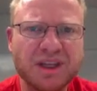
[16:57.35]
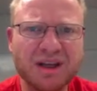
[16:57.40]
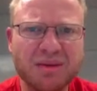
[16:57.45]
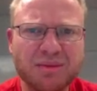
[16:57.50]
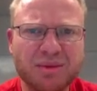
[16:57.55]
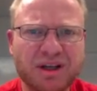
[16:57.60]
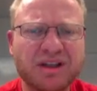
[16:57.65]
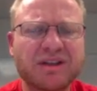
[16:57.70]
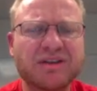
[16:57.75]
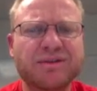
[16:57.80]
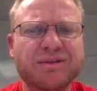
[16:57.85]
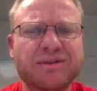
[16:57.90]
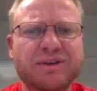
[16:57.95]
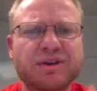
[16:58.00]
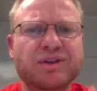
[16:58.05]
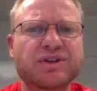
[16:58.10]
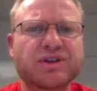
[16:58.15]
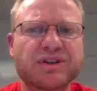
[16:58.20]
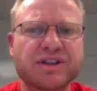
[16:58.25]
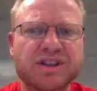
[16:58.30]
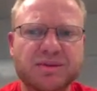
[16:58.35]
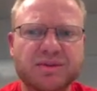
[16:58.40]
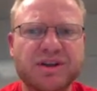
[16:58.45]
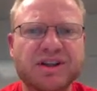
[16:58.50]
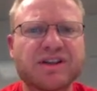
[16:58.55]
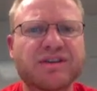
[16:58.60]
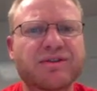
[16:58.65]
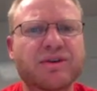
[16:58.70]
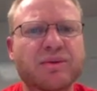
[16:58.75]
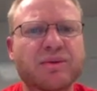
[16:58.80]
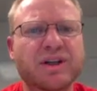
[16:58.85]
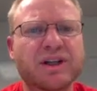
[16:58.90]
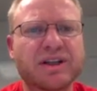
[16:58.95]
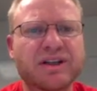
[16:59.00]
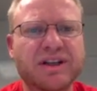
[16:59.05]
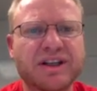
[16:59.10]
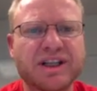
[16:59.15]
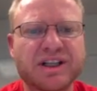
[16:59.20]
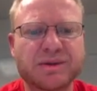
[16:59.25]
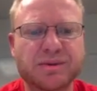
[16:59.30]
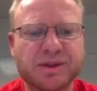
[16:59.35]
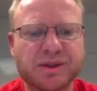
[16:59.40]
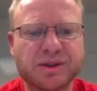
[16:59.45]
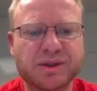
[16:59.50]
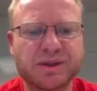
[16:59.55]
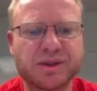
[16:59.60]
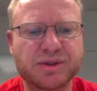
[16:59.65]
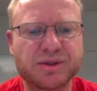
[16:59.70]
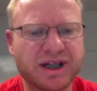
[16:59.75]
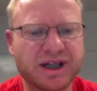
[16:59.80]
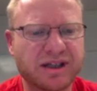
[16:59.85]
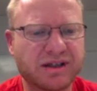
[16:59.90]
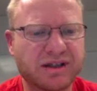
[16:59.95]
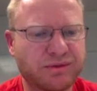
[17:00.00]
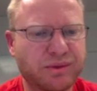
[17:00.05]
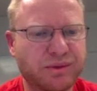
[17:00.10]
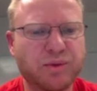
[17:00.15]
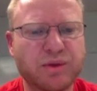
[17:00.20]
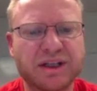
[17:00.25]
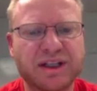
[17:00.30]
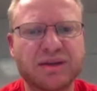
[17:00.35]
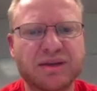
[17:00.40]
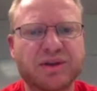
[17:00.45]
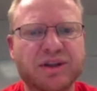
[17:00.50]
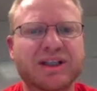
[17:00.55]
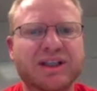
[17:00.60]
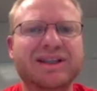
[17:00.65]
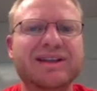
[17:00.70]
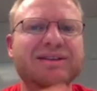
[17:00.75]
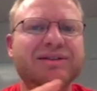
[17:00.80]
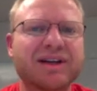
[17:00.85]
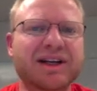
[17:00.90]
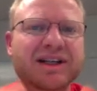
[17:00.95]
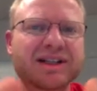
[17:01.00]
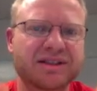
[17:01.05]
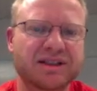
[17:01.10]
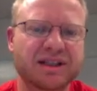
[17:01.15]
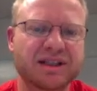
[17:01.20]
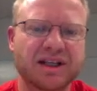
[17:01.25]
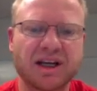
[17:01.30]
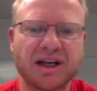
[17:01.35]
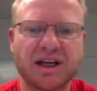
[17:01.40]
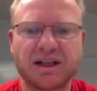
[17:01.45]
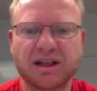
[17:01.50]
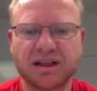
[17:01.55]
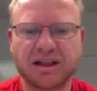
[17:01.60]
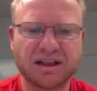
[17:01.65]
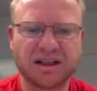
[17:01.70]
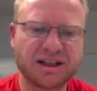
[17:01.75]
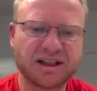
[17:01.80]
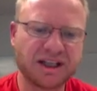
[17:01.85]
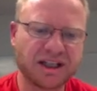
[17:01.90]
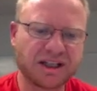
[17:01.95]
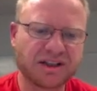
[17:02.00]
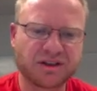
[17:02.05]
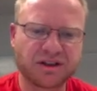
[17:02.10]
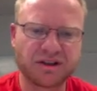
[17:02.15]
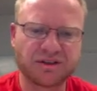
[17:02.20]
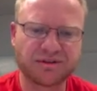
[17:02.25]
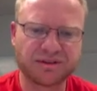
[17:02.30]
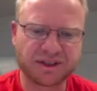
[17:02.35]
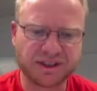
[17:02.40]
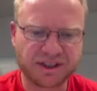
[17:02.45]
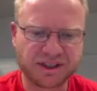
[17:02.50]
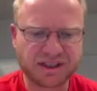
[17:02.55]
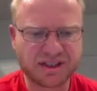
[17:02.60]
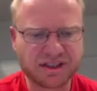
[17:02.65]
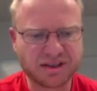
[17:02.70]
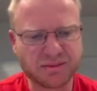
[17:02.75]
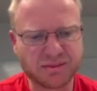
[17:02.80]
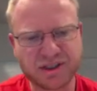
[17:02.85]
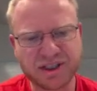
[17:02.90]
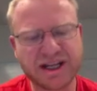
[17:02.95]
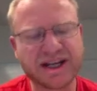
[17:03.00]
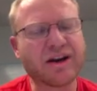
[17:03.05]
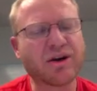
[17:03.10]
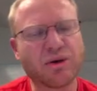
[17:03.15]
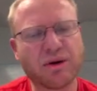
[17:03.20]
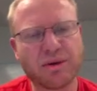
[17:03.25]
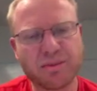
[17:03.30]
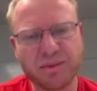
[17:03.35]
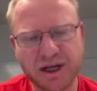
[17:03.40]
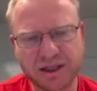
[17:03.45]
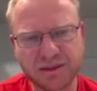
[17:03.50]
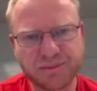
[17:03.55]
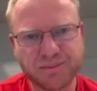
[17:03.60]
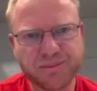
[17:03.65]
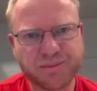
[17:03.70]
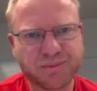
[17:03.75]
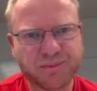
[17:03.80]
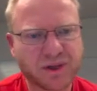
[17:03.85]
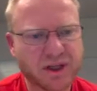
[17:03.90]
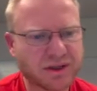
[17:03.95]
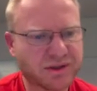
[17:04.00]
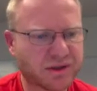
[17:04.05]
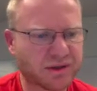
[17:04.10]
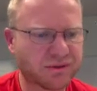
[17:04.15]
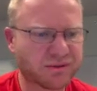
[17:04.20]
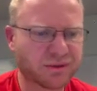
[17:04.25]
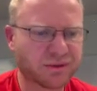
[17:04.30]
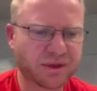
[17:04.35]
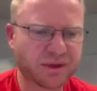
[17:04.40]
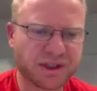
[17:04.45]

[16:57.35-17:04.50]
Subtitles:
but in the future, especially from a lineage perspective, we want them to give us lineage of the systems they know about. So for